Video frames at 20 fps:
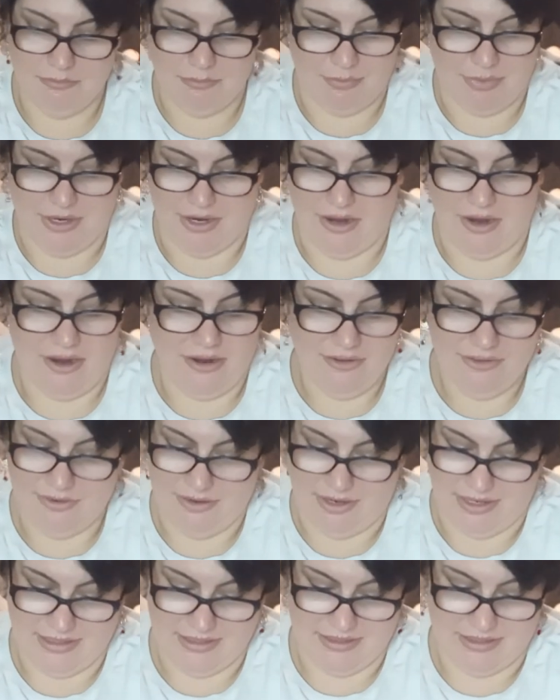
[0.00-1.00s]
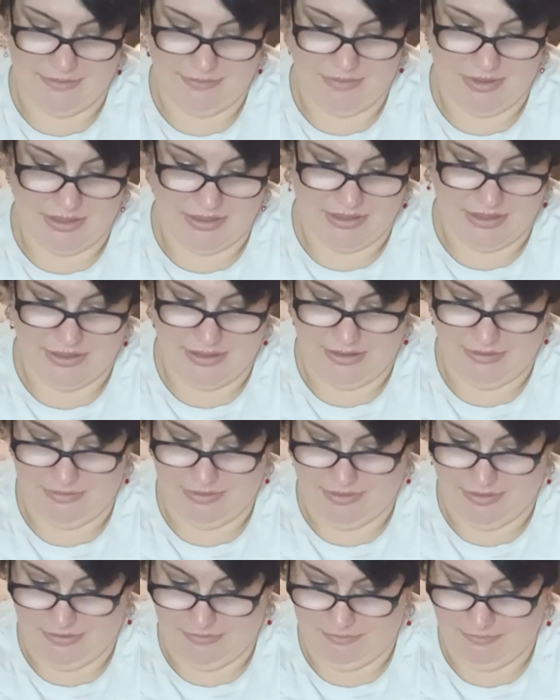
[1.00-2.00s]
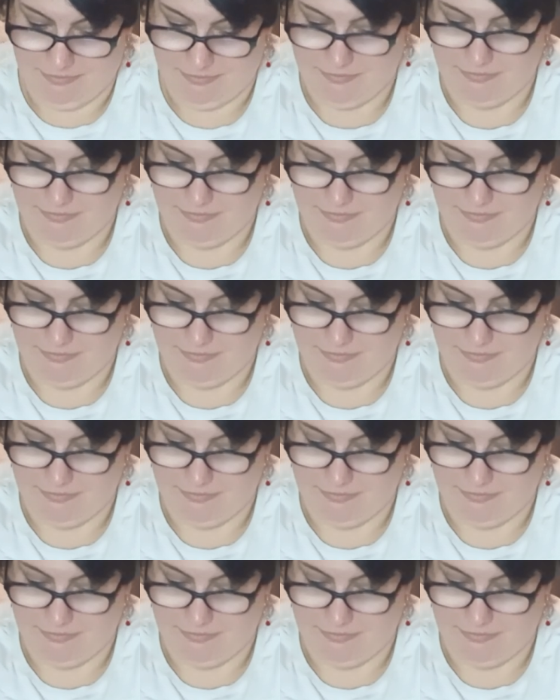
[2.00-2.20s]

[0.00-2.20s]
But I'll find something to do with them.